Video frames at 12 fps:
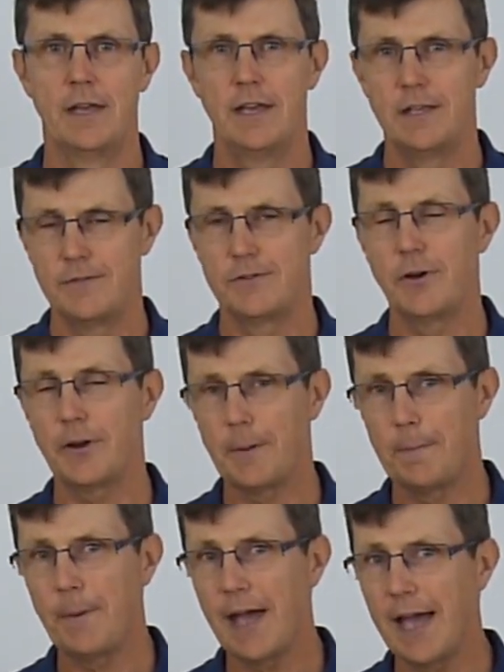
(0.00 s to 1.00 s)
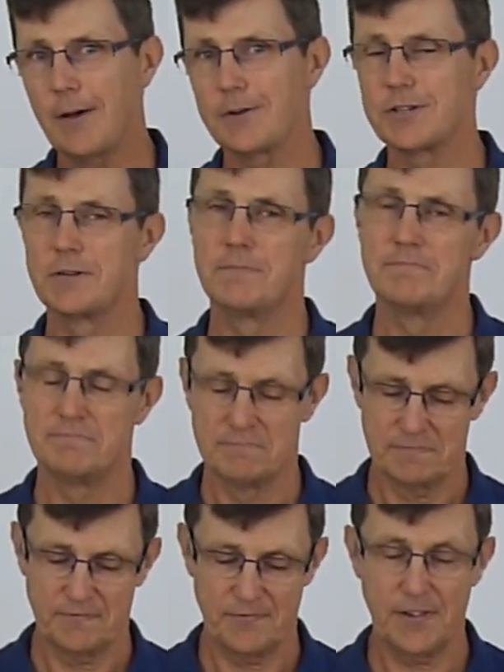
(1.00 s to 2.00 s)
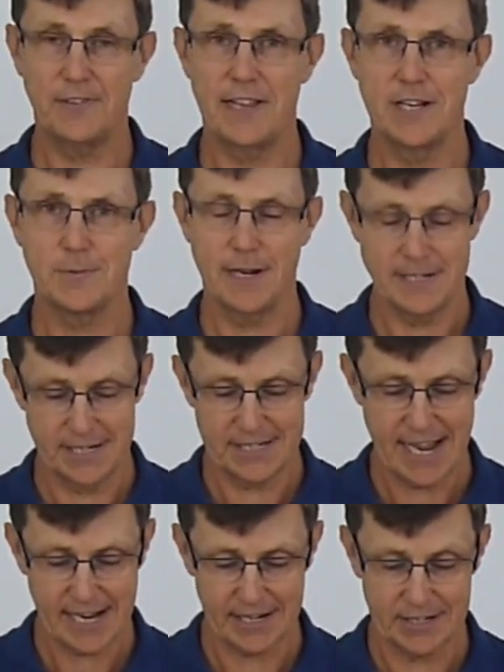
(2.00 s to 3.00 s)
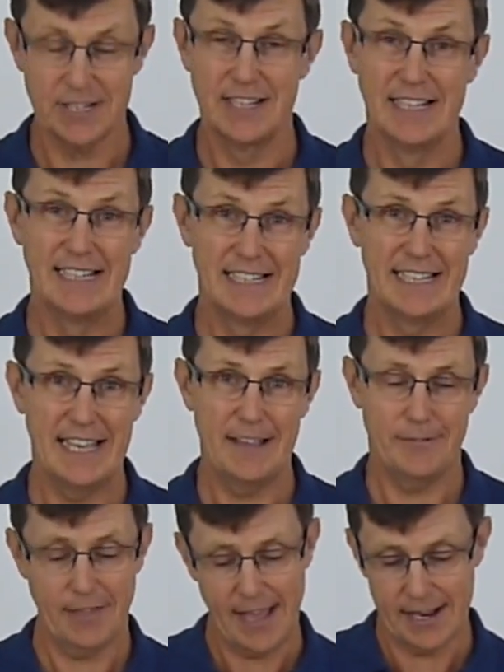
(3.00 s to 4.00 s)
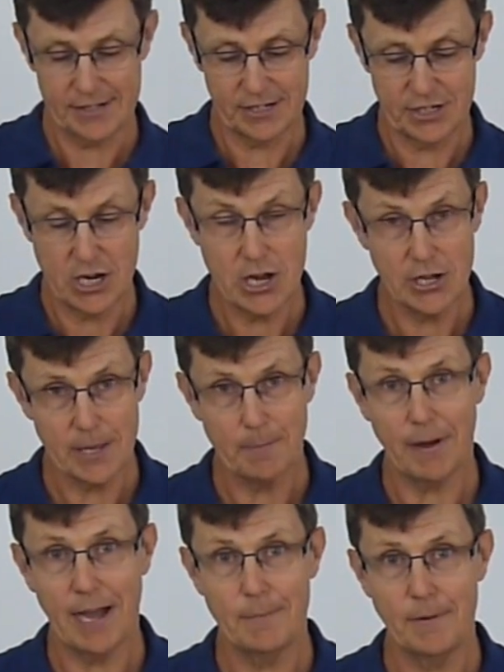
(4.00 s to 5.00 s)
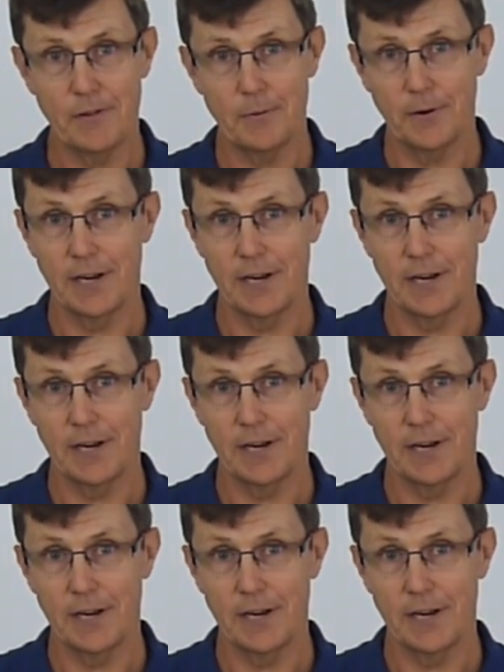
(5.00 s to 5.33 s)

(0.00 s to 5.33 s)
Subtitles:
You've got about 15-20 seconds, if that, to turn the pipe if you want.